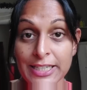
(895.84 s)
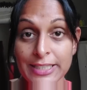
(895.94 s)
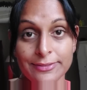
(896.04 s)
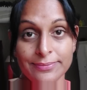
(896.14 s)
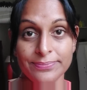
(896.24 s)

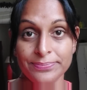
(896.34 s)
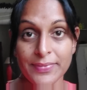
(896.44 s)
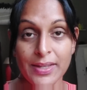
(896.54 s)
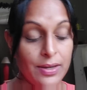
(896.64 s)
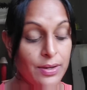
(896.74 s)
feet
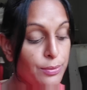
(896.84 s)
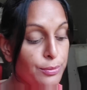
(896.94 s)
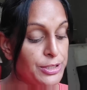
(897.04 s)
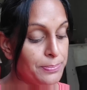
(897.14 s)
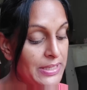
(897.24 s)

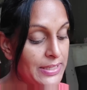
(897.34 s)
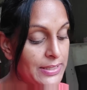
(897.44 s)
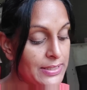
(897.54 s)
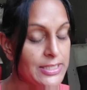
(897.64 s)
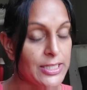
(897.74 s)
which
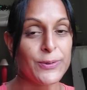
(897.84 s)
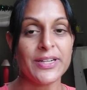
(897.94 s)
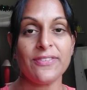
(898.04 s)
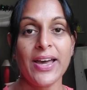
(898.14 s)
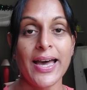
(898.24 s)
means they
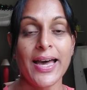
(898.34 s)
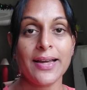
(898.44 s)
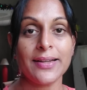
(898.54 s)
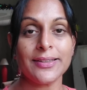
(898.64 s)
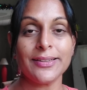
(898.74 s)
would have
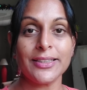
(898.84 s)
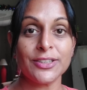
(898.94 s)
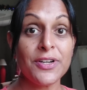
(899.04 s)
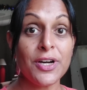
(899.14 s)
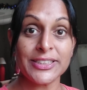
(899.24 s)
had a
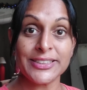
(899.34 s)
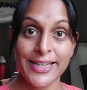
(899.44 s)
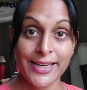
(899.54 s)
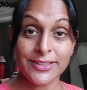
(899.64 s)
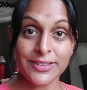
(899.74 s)
lot of
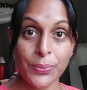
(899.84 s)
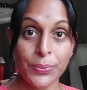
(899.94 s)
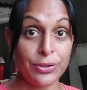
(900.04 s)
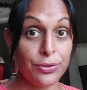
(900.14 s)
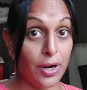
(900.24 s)
contact
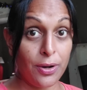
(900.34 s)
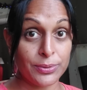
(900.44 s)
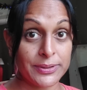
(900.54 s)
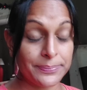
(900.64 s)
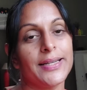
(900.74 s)
with the ground.